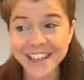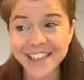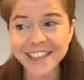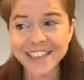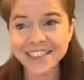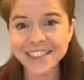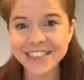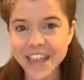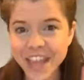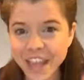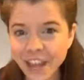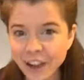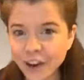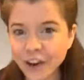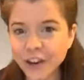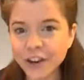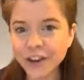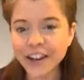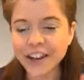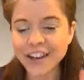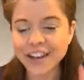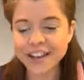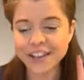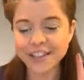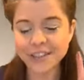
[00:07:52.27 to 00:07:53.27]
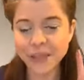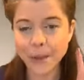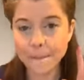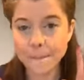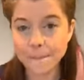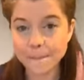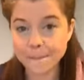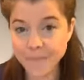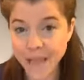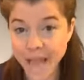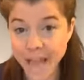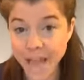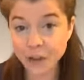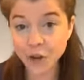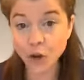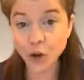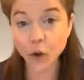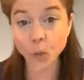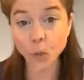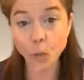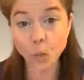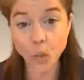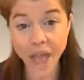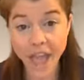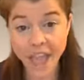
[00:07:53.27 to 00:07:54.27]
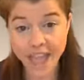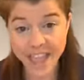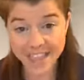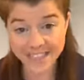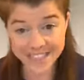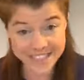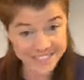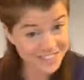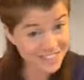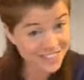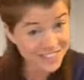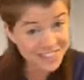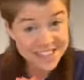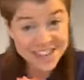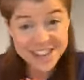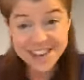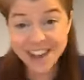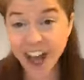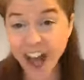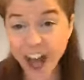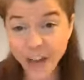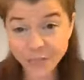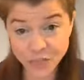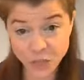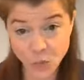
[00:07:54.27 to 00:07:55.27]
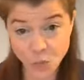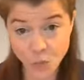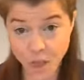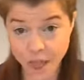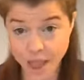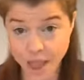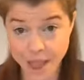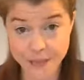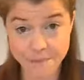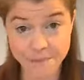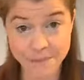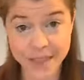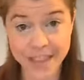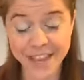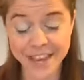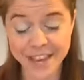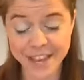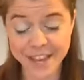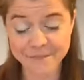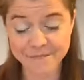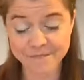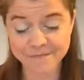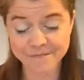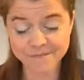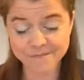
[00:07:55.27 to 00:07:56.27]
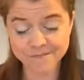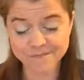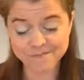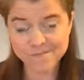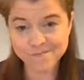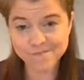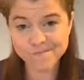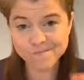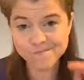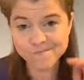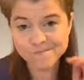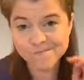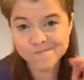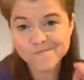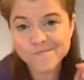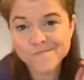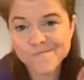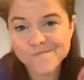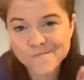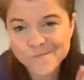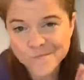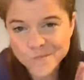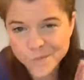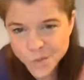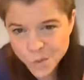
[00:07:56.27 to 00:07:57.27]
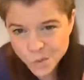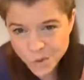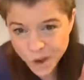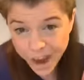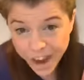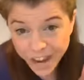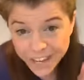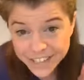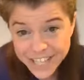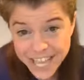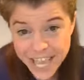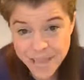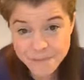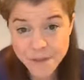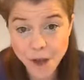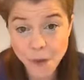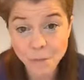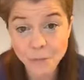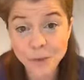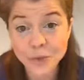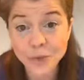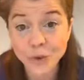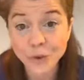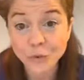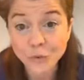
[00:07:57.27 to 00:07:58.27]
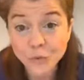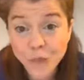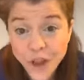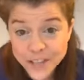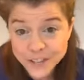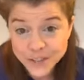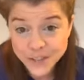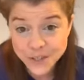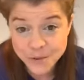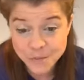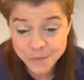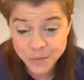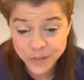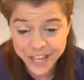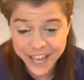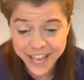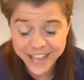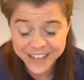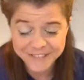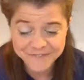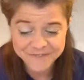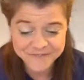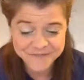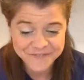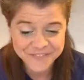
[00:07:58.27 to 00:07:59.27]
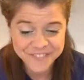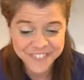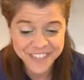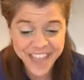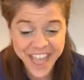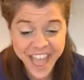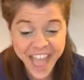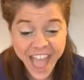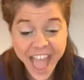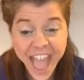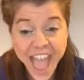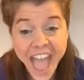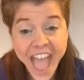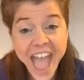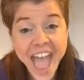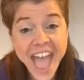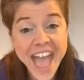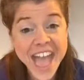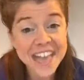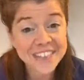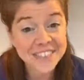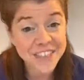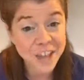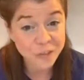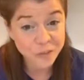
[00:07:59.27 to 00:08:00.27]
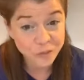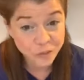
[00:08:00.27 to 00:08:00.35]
there is a better way. This is not the way I made it. So God came up with a rescue plan, and that